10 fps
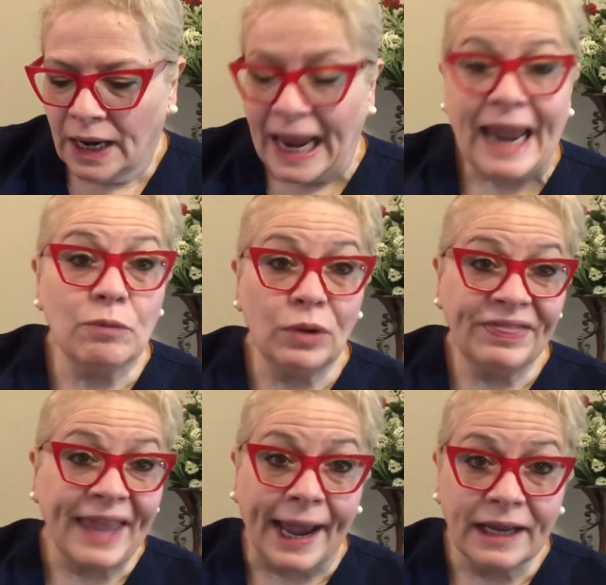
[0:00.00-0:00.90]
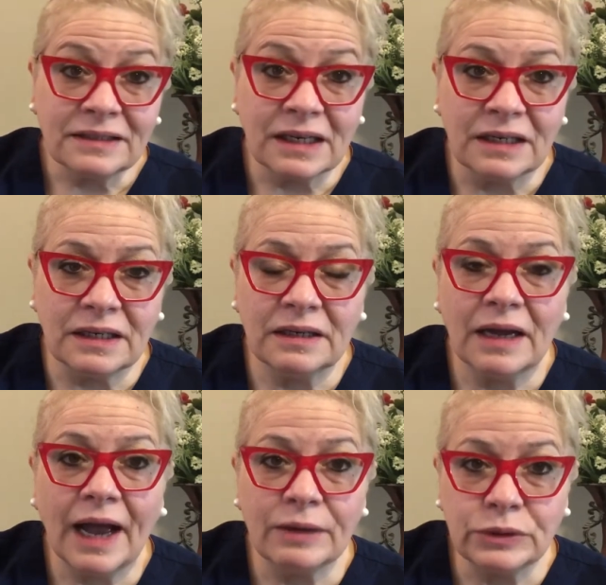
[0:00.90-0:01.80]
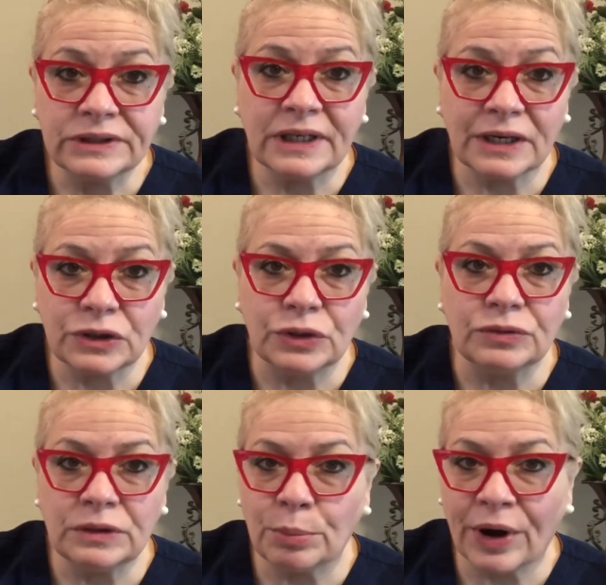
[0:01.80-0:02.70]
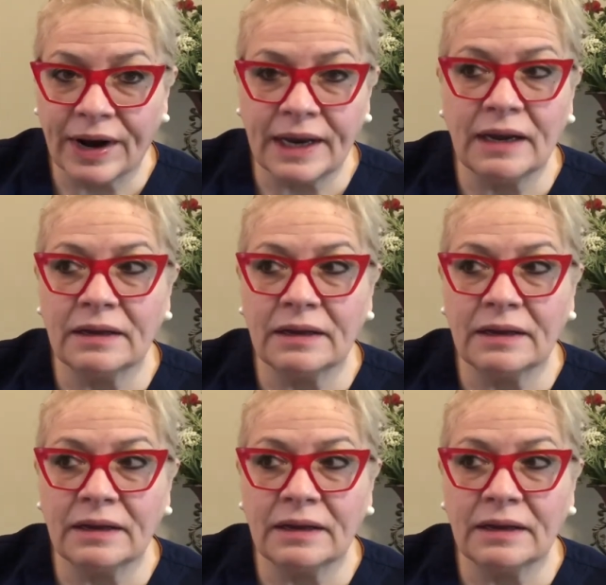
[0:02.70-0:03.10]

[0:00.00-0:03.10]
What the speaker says: And with that, I will tell you to pray.